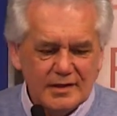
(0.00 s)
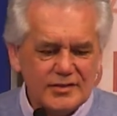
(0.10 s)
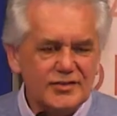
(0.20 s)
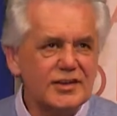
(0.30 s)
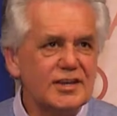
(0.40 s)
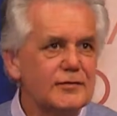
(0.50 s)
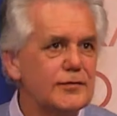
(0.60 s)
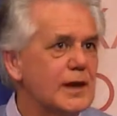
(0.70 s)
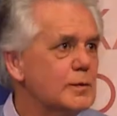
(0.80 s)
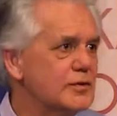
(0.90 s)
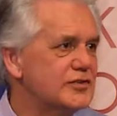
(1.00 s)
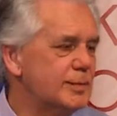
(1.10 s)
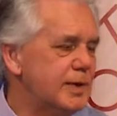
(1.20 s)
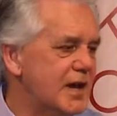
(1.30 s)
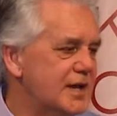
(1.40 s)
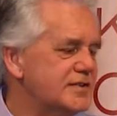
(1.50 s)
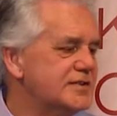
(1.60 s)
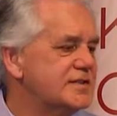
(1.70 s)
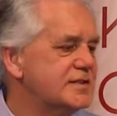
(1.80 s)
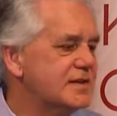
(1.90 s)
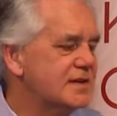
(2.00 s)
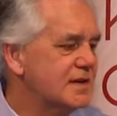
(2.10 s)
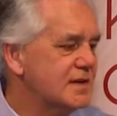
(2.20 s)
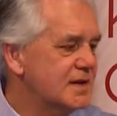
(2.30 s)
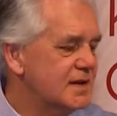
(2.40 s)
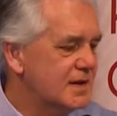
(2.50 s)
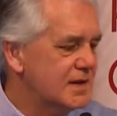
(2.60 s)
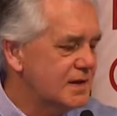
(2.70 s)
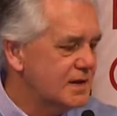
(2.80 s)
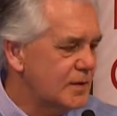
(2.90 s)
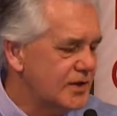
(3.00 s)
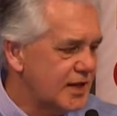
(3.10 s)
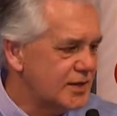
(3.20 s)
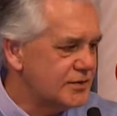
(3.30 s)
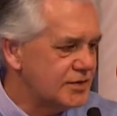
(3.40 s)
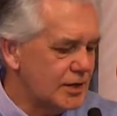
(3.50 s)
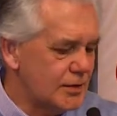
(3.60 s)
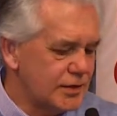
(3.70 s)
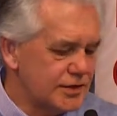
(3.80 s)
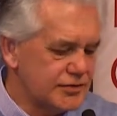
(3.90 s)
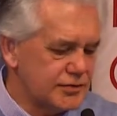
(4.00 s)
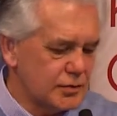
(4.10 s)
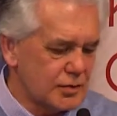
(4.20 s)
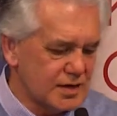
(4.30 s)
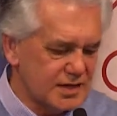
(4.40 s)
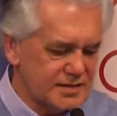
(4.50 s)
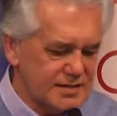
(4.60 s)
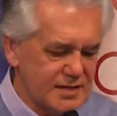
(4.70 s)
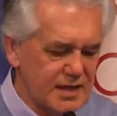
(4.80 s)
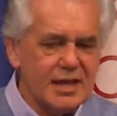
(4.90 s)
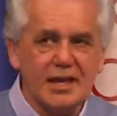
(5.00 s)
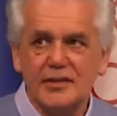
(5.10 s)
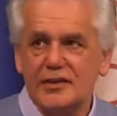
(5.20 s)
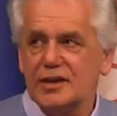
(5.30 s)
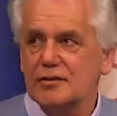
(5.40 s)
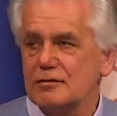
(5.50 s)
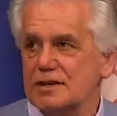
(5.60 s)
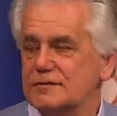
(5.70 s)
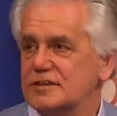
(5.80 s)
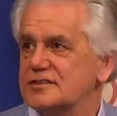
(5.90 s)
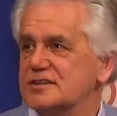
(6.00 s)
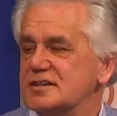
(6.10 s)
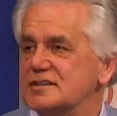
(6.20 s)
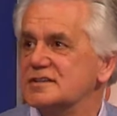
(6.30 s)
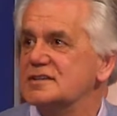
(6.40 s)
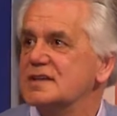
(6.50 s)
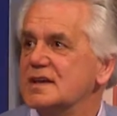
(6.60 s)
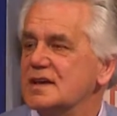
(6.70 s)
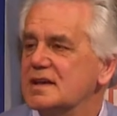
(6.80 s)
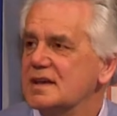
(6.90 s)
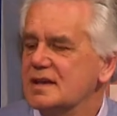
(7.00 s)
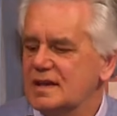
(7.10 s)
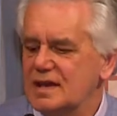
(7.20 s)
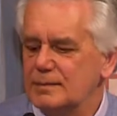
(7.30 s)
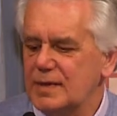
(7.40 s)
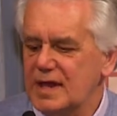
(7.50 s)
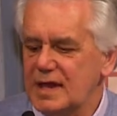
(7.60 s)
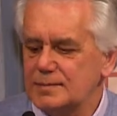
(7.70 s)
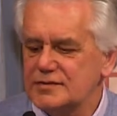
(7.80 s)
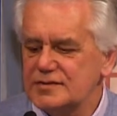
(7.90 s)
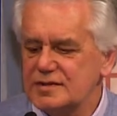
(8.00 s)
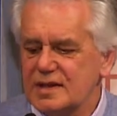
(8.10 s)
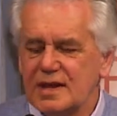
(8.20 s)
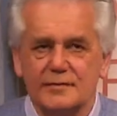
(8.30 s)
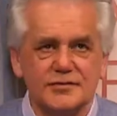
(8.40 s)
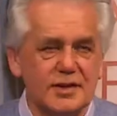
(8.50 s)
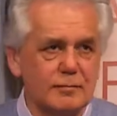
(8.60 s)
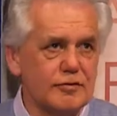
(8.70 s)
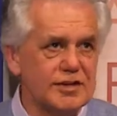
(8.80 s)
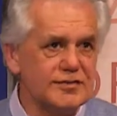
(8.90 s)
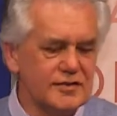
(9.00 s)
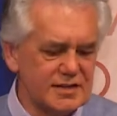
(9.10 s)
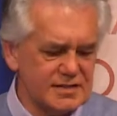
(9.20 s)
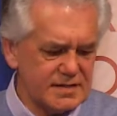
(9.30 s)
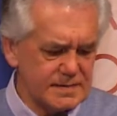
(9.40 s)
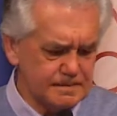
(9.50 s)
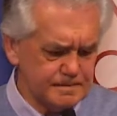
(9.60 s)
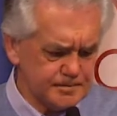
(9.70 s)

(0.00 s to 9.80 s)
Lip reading: to see if that was a place where they could tell their stories, air their grievances, and perhaps have some redress.